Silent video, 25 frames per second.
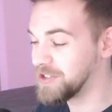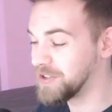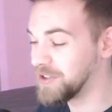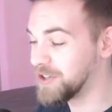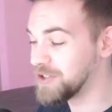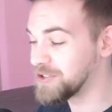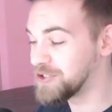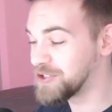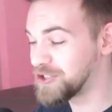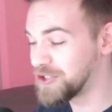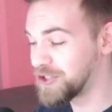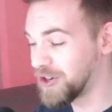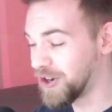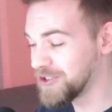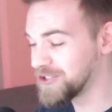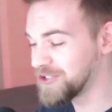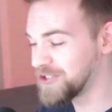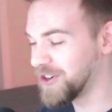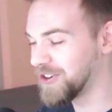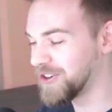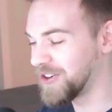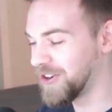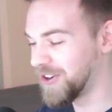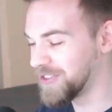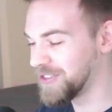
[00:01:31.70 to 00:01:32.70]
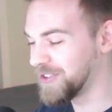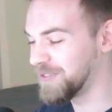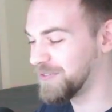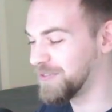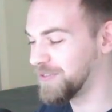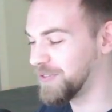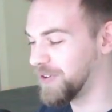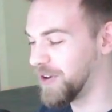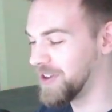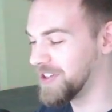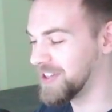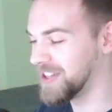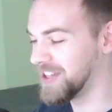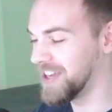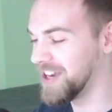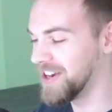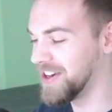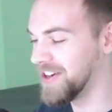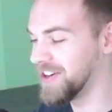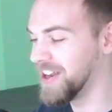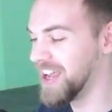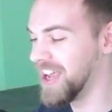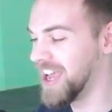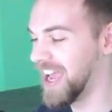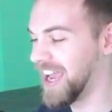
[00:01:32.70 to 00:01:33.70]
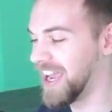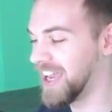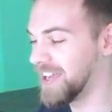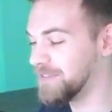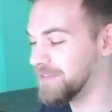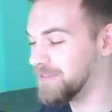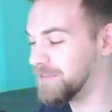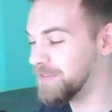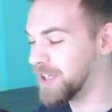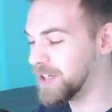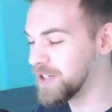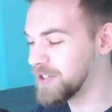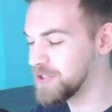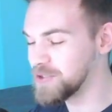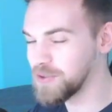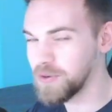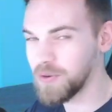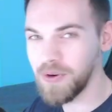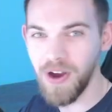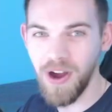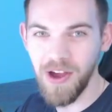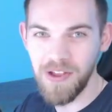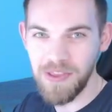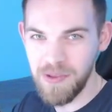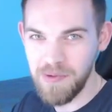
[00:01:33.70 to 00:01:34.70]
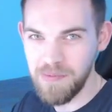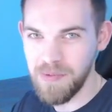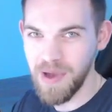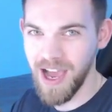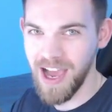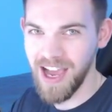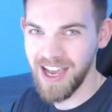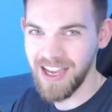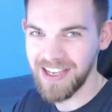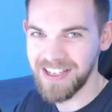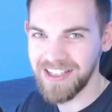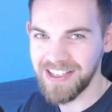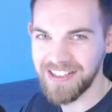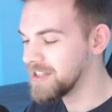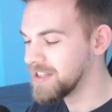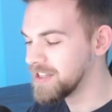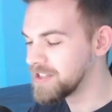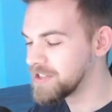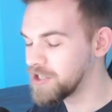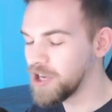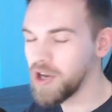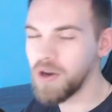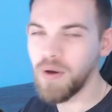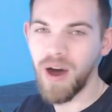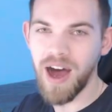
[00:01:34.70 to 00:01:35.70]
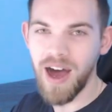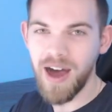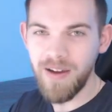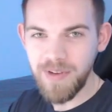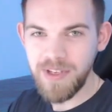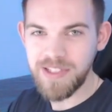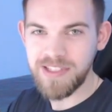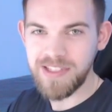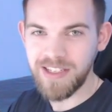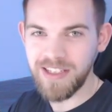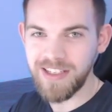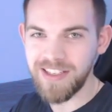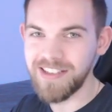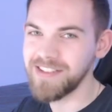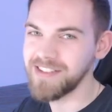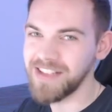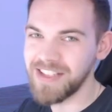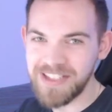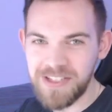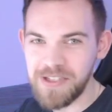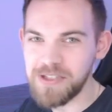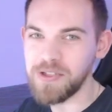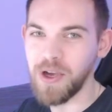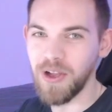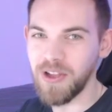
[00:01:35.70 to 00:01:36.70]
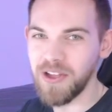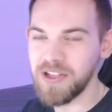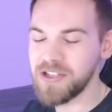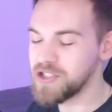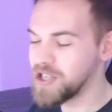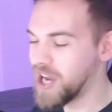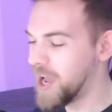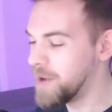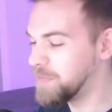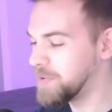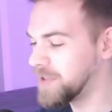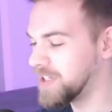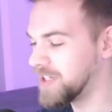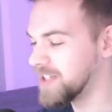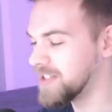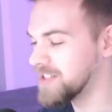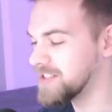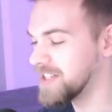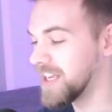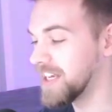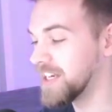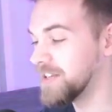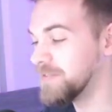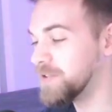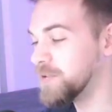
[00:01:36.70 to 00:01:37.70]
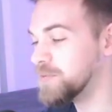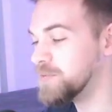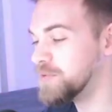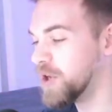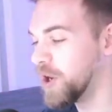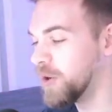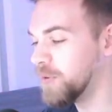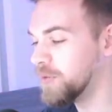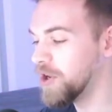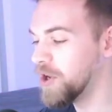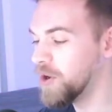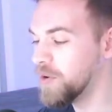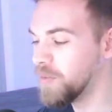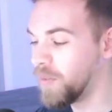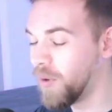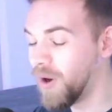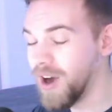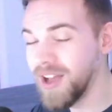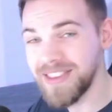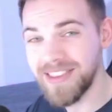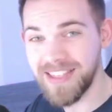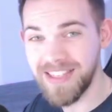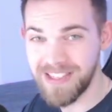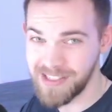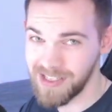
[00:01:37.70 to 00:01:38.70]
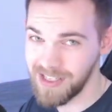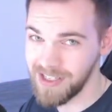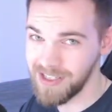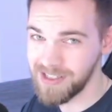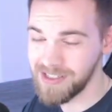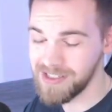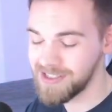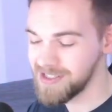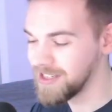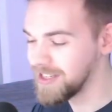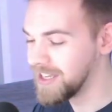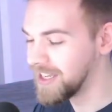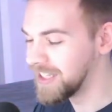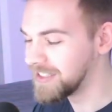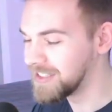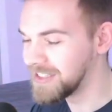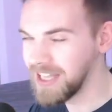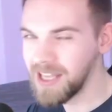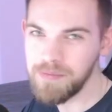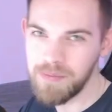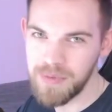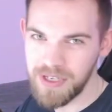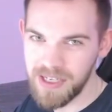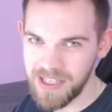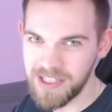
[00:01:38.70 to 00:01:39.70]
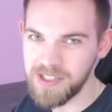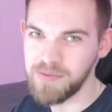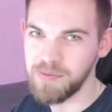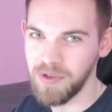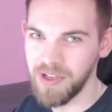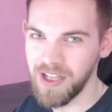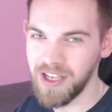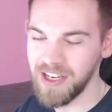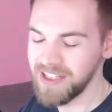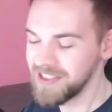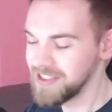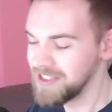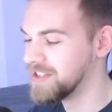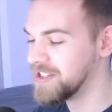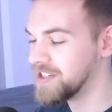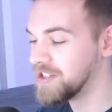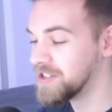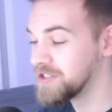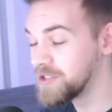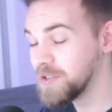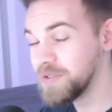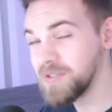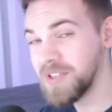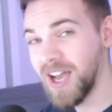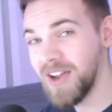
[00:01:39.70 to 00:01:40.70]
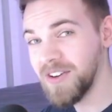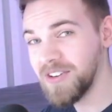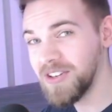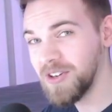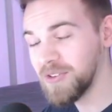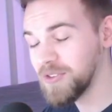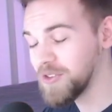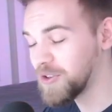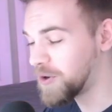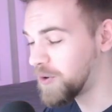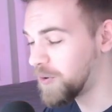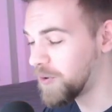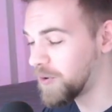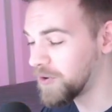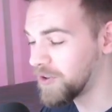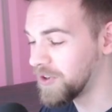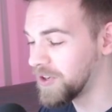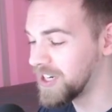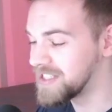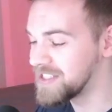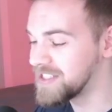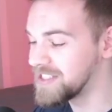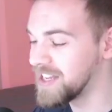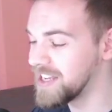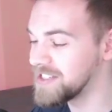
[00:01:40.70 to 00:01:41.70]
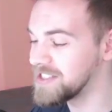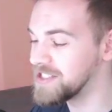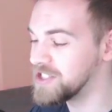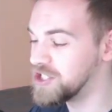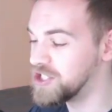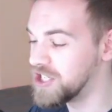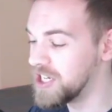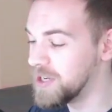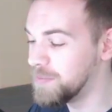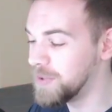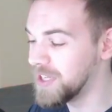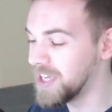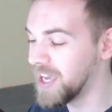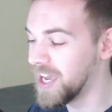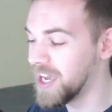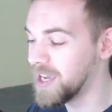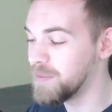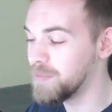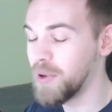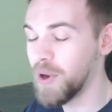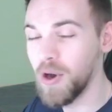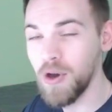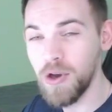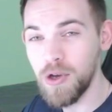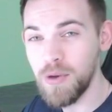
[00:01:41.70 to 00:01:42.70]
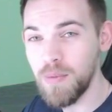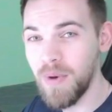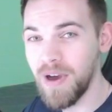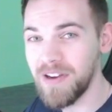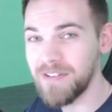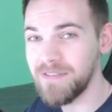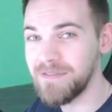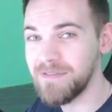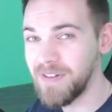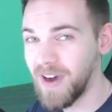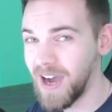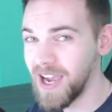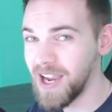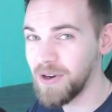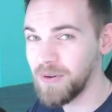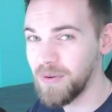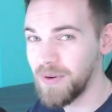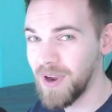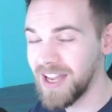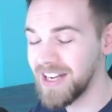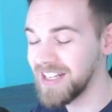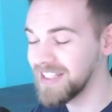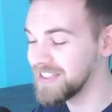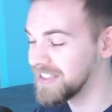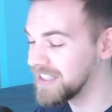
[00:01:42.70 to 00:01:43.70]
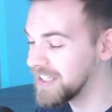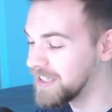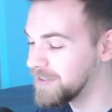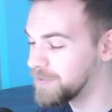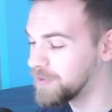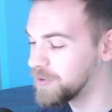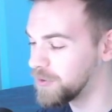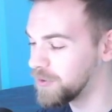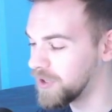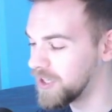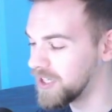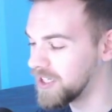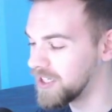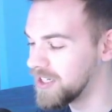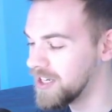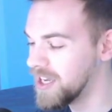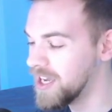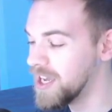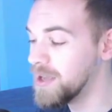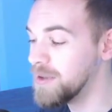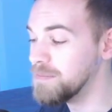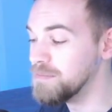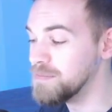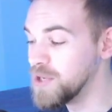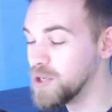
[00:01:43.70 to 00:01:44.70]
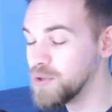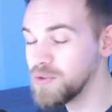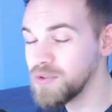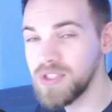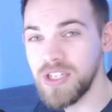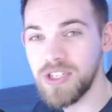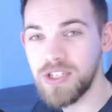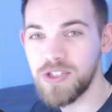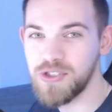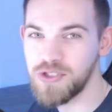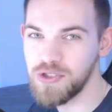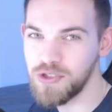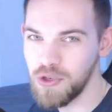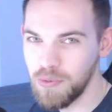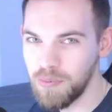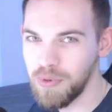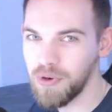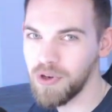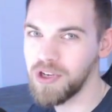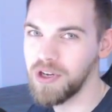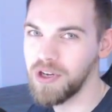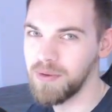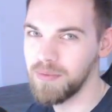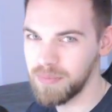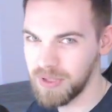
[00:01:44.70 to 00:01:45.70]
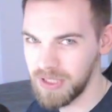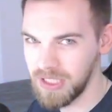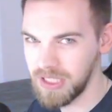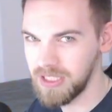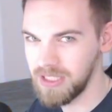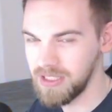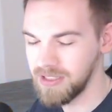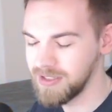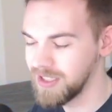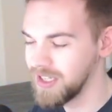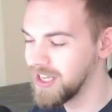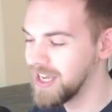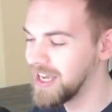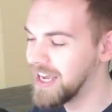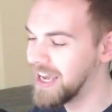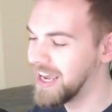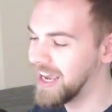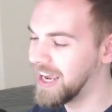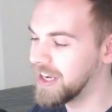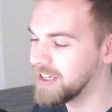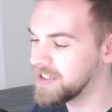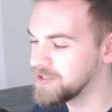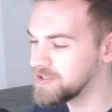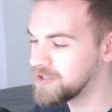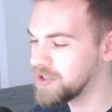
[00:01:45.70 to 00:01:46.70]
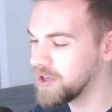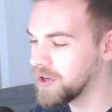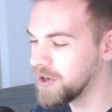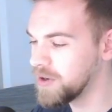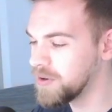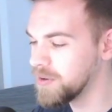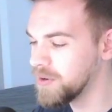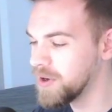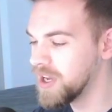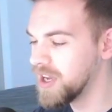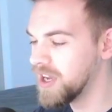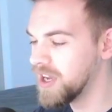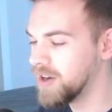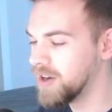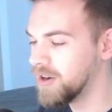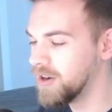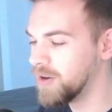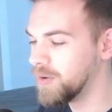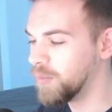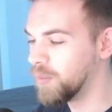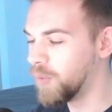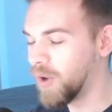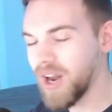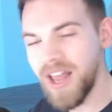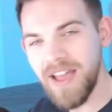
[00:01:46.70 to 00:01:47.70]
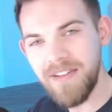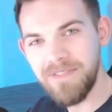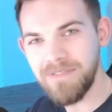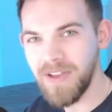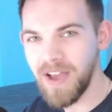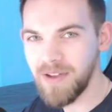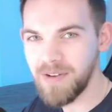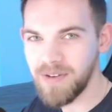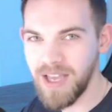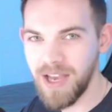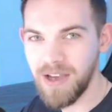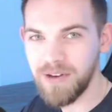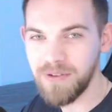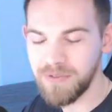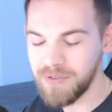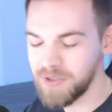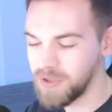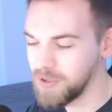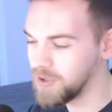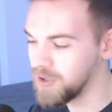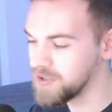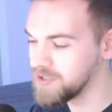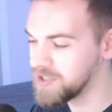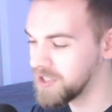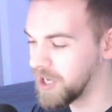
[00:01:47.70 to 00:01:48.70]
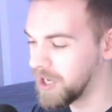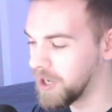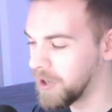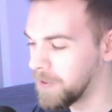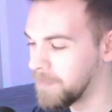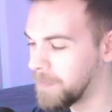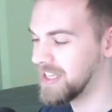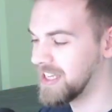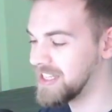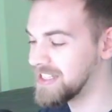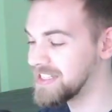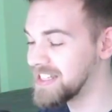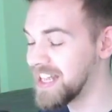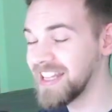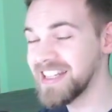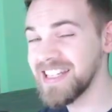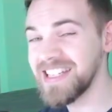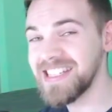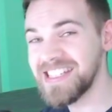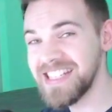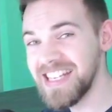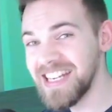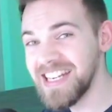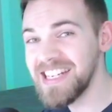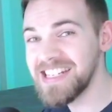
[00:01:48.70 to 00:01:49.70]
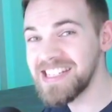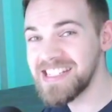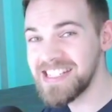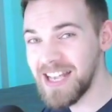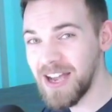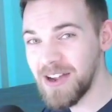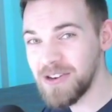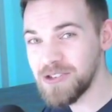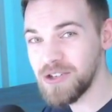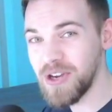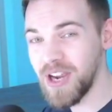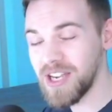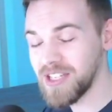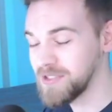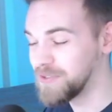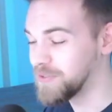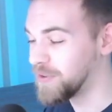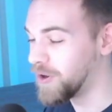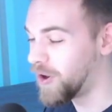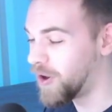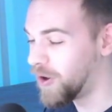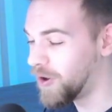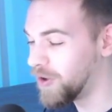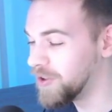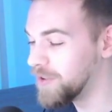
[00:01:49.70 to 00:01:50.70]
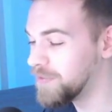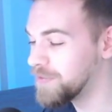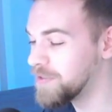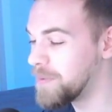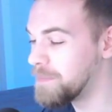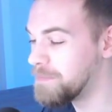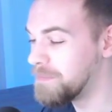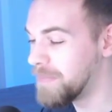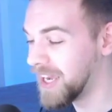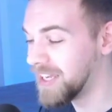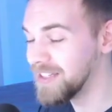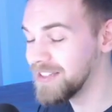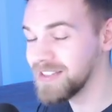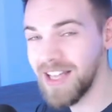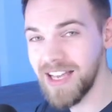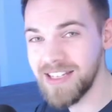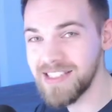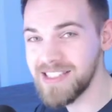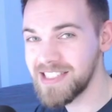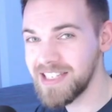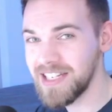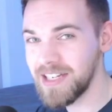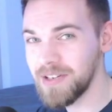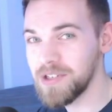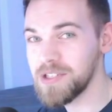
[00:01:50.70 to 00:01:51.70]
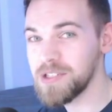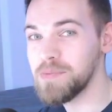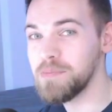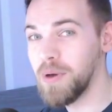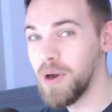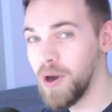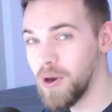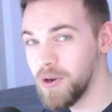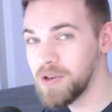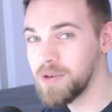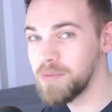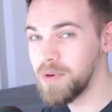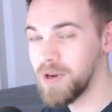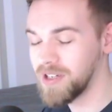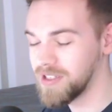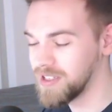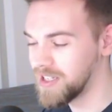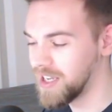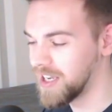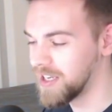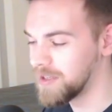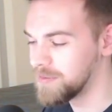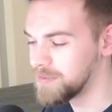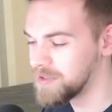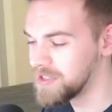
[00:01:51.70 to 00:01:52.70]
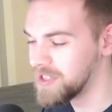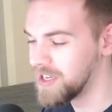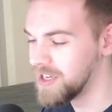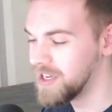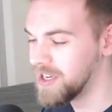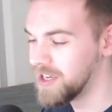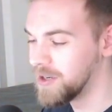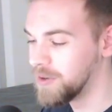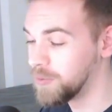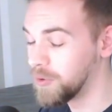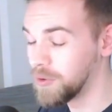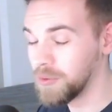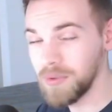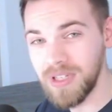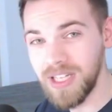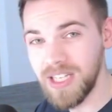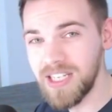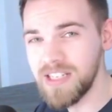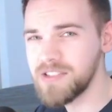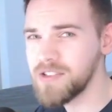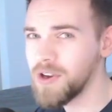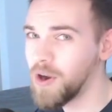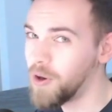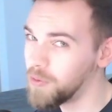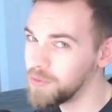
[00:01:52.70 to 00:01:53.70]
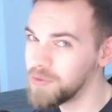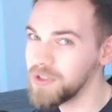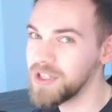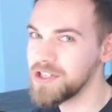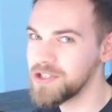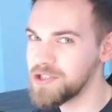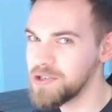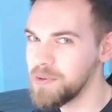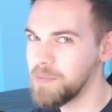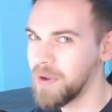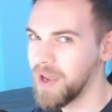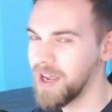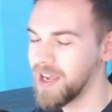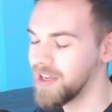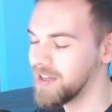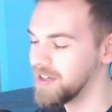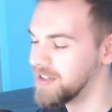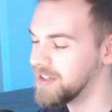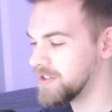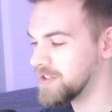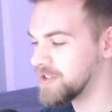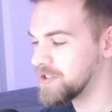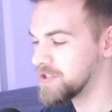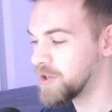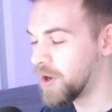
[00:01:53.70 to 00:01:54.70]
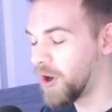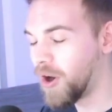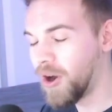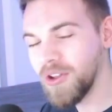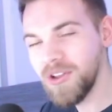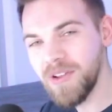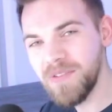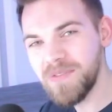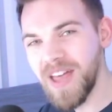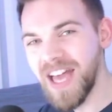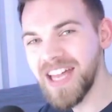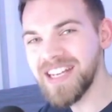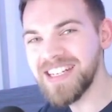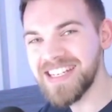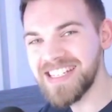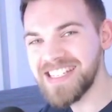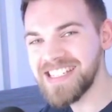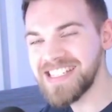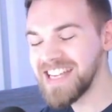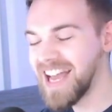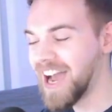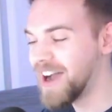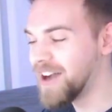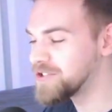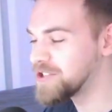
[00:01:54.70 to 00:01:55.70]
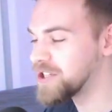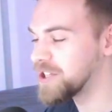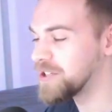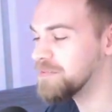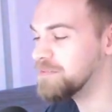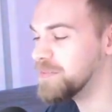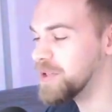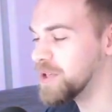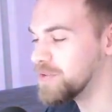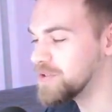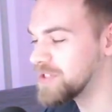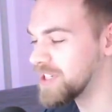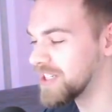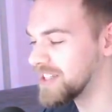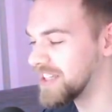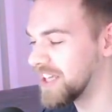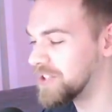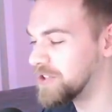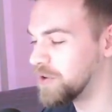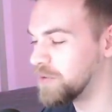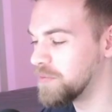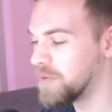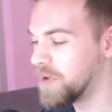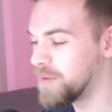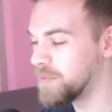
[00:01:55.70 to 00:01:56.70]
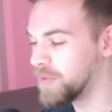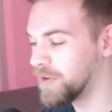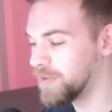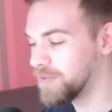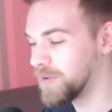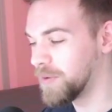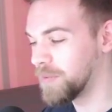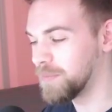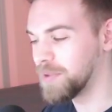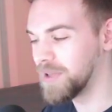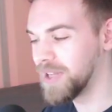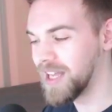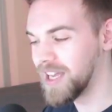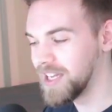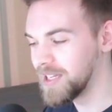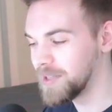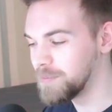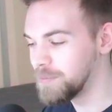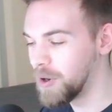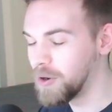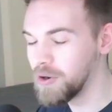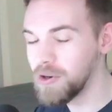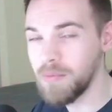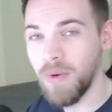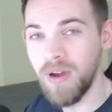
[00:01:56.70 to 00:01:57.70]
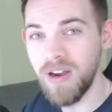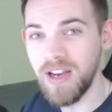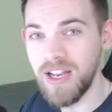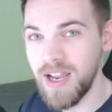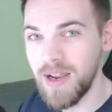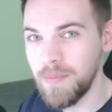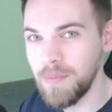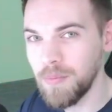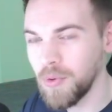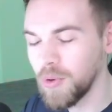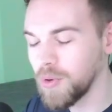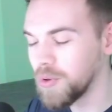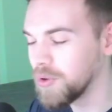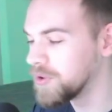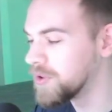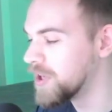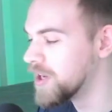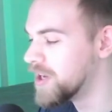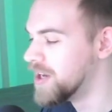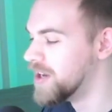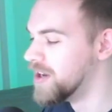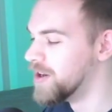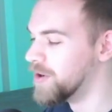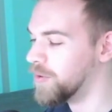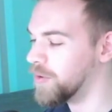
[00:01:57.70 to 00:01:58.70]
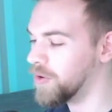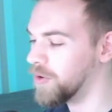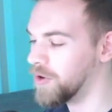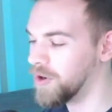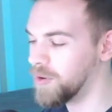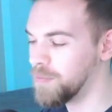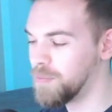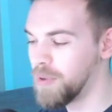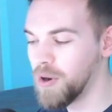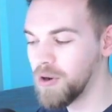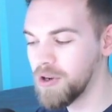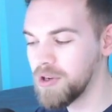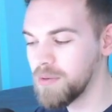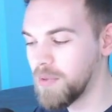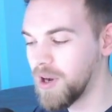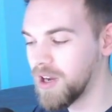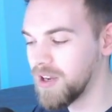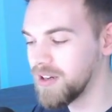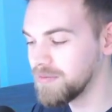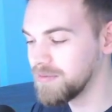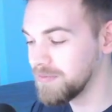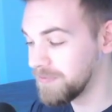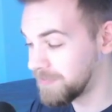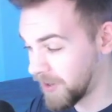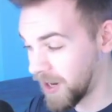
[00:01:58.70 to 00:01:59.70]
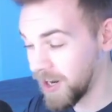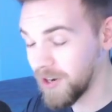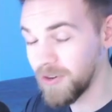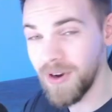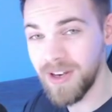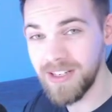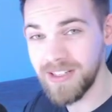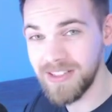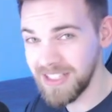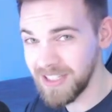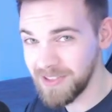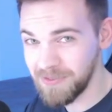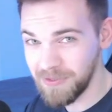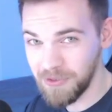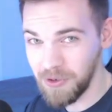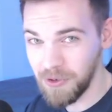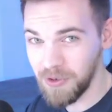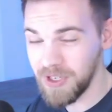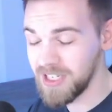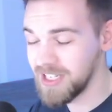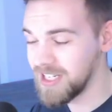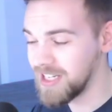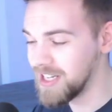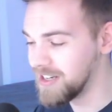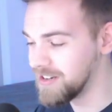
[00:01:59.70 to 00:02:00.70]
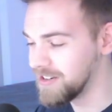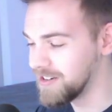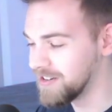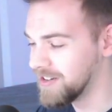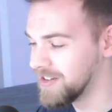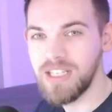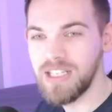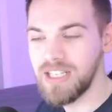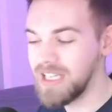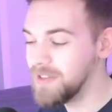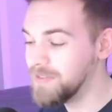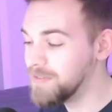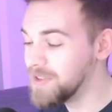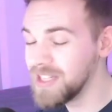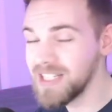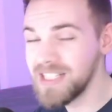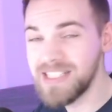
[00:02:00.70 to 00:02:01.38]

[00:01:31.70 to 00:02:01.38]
there's Charizard on the front there and Venusaur on the back. So obviously this is all in Japanese, and if you don't know what this is, let me explain. So down here in the corner it says GBA Pokemon Fire Red and Leaf Green Music Super Complete. And so what I found out a few years ago is that the CD soundtracks for all of the mainline series Pokemon games were released only in Japan. So all of that nostalgic music that you remember from playing Pokemon Emerald or Pokemon Fire Red and Leaf Green here, even the